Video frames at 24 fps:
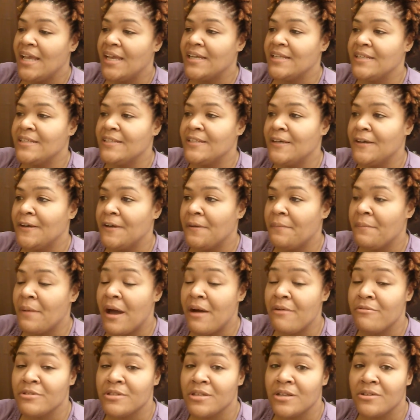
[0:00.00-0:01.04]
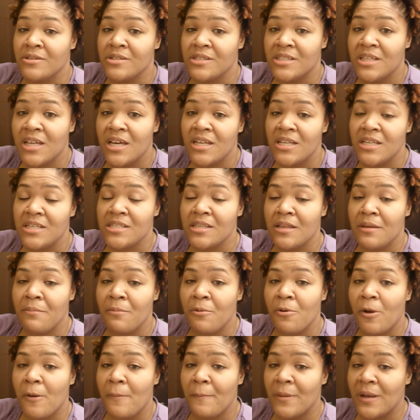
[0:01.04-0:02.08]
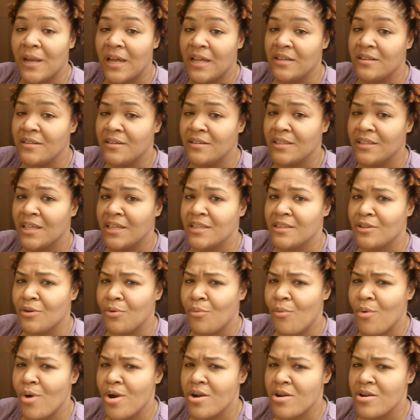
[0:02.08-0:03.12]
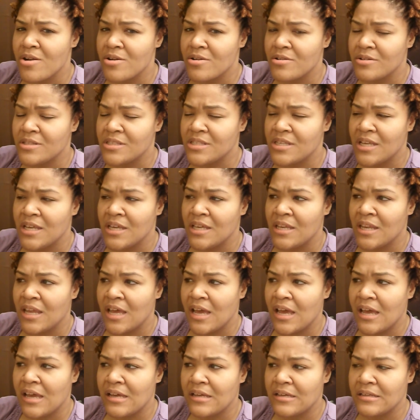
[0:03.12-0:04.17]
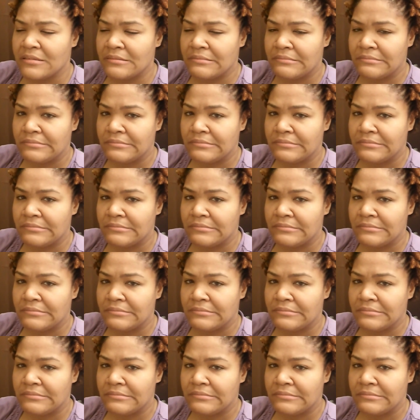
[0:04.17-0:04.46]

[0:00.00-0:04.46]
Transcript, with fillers: and um, I was gonna study some more, but I looked at the words and I